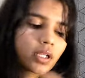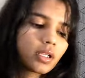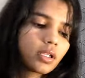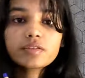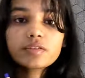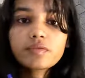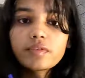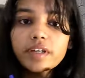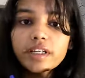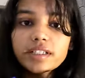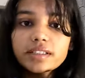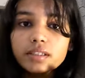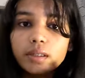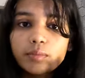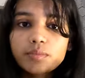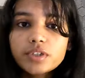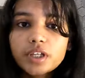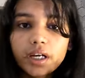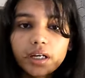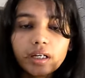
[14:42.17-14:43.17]
it's very
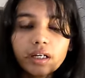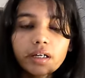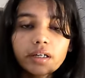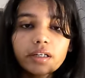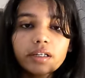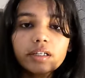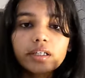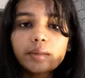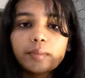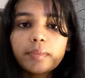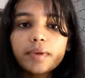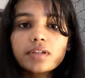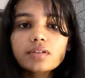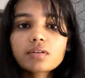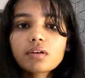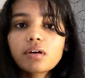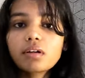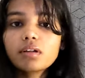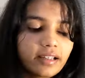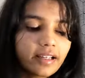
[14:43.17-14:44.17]
subjective it
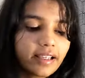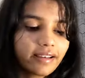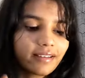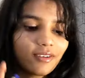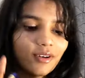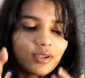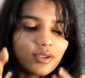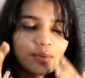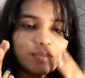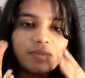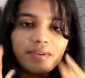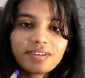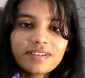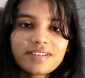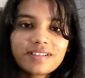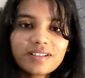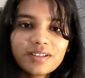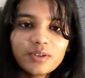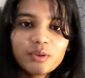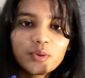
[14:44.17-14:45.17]
depends on like on the
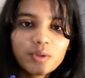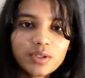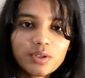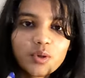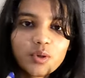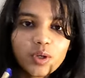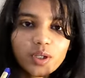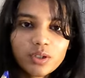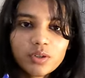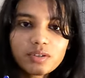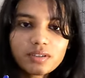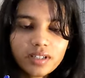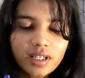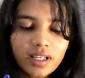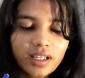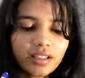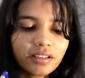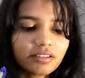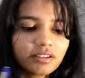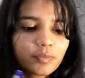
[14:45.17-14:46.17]
person who is going to
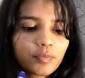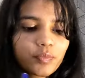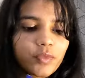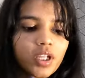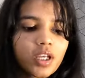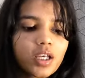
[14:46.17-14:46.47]
stay here